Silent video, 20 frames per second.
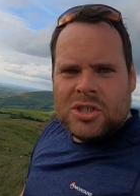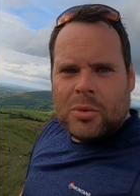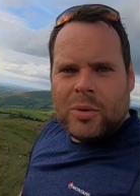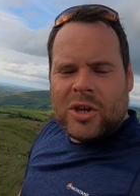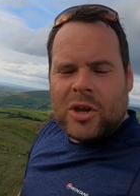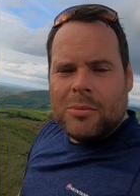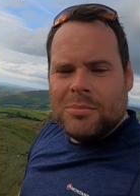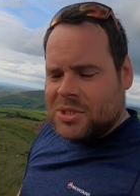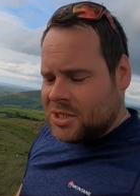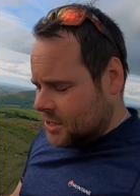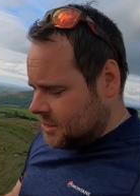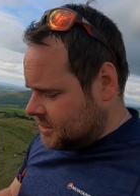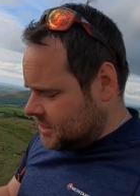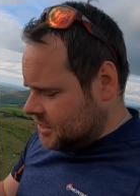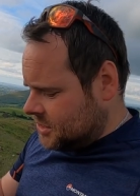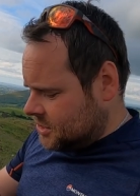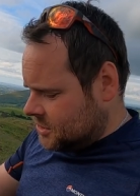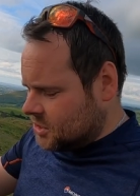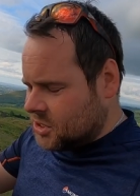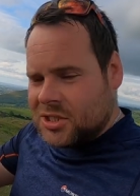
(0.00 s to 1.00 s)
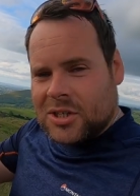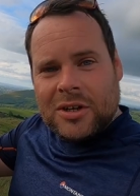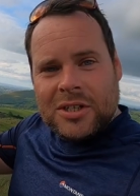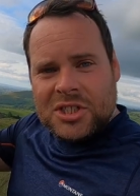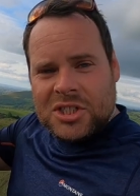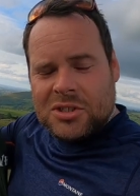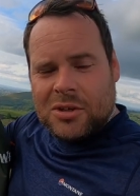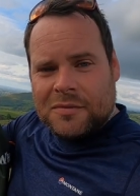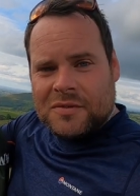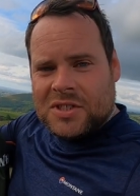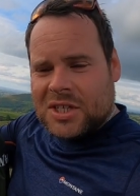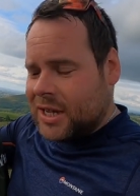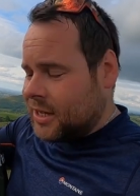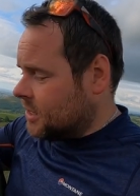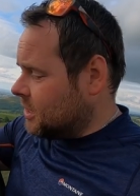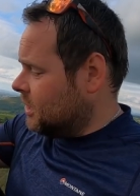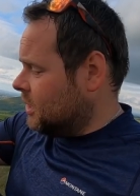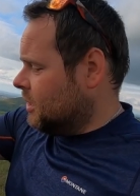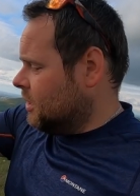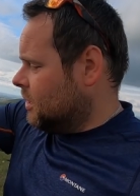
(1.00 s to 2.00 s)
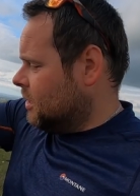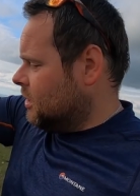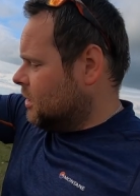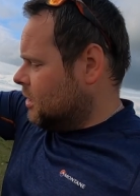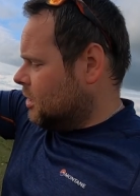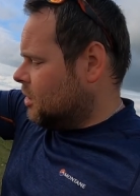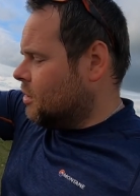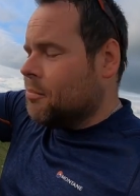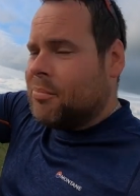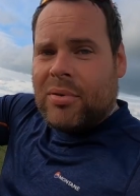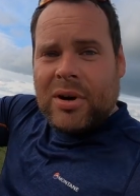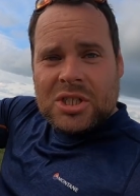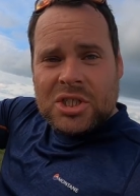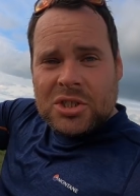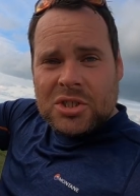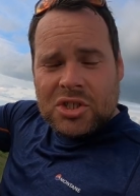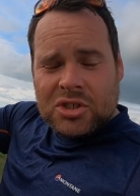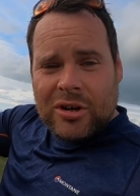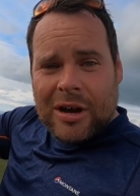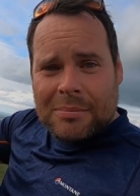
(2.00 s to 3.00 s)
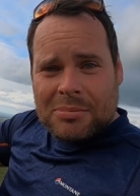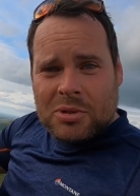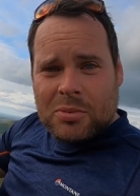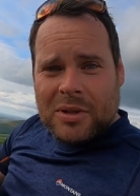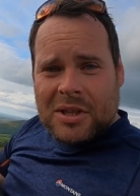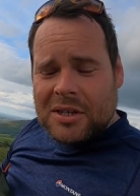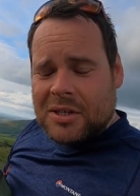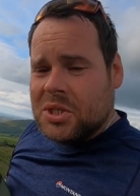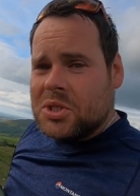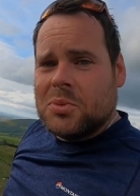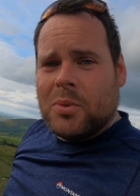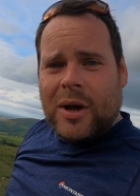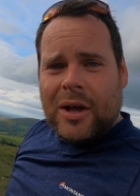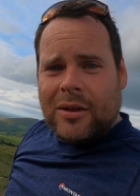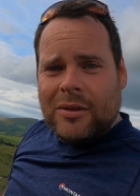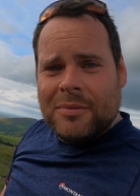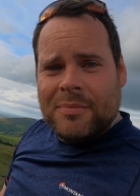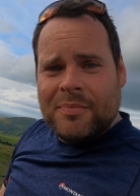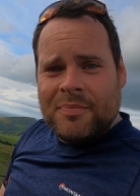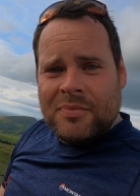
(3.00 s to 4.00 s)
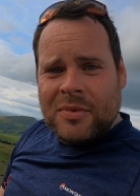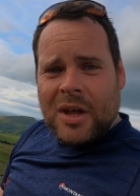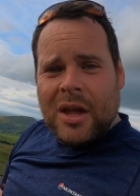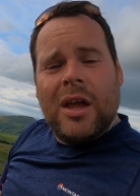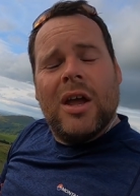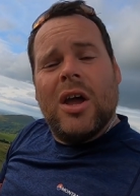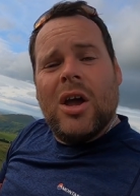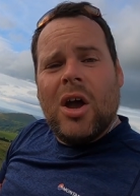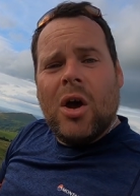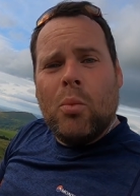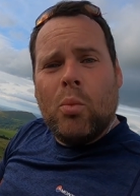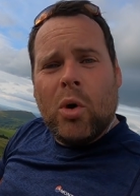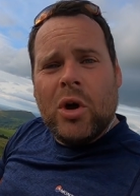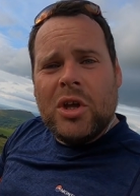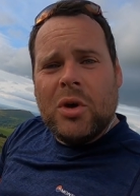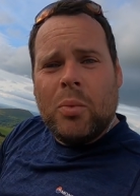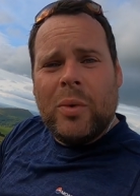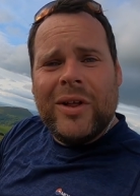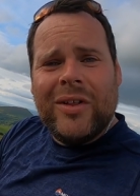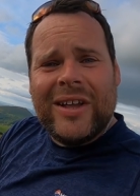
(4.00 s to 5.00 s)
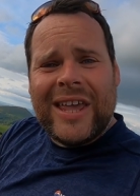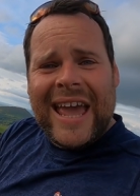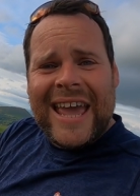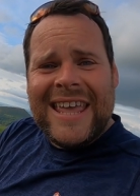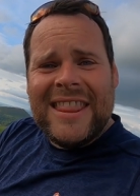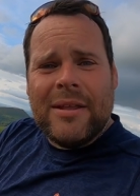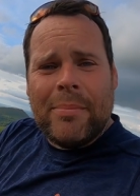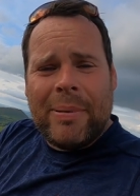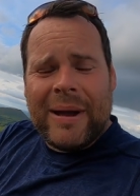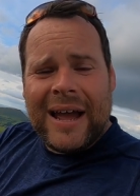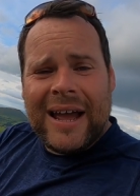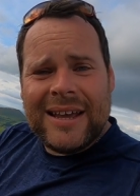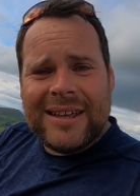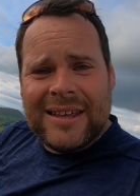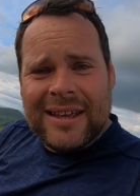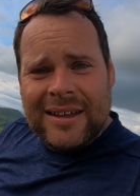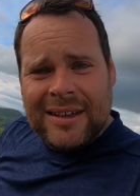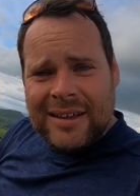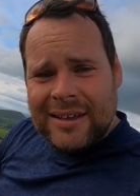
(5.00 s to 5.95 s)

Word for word: So it comes in a decent sized stuff sack, compression straps with it as well and what you will get in the pack